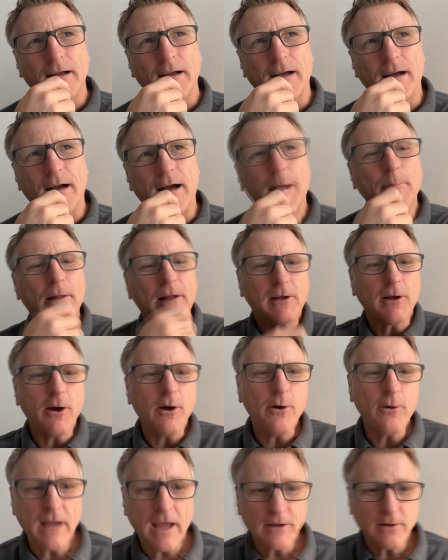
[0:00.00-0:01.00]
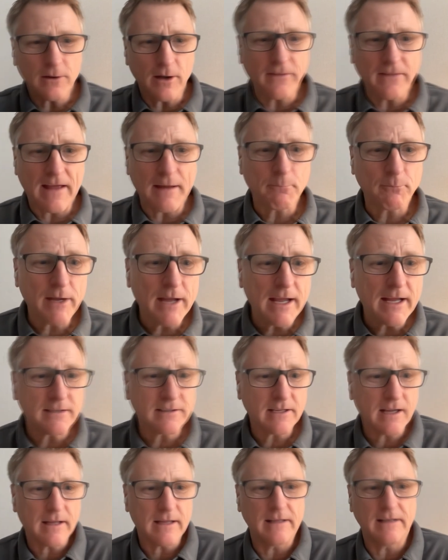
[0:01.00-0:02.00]
Uh, I'm like, oh yeah, you're on that
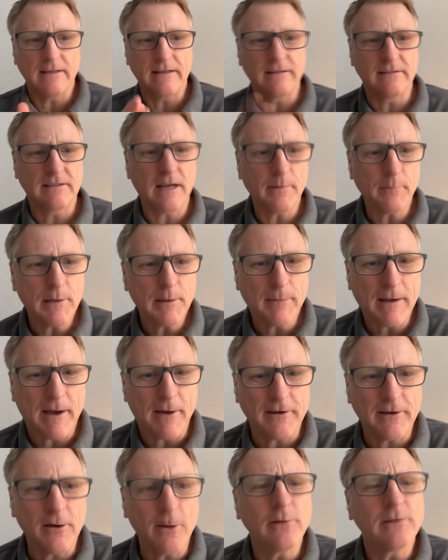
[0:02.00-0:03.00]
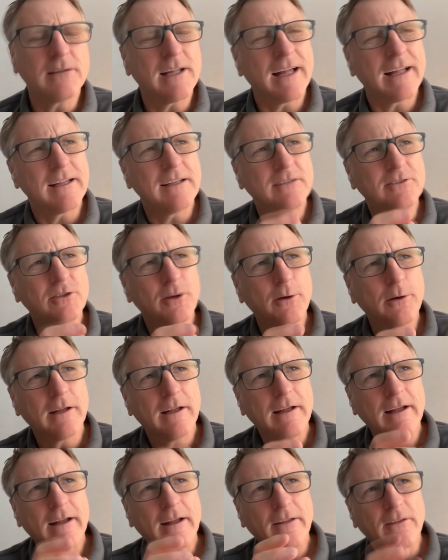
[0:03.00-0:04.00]
brand. Tell, uh, tell me about it. Oh, it's like it showed
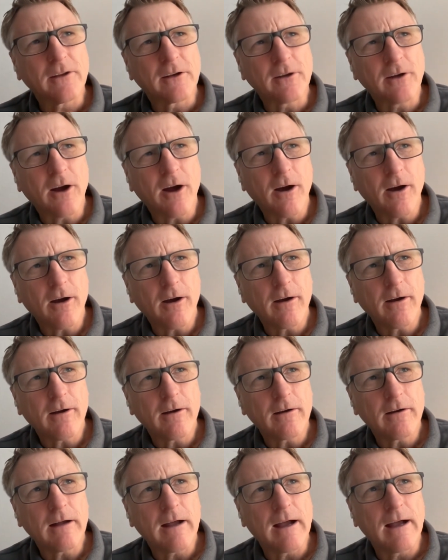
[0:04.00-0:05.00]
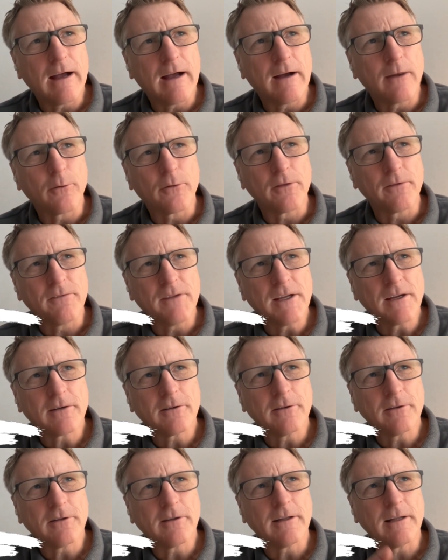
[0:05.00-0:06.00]
the car uh, or the
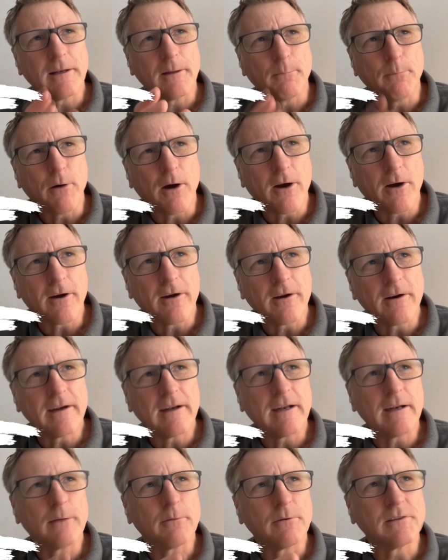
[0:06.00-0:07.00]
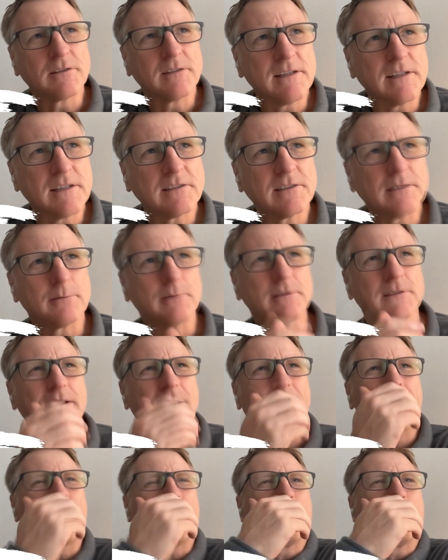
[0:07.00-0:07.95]
vehicle in a barn, and it was this, it was that.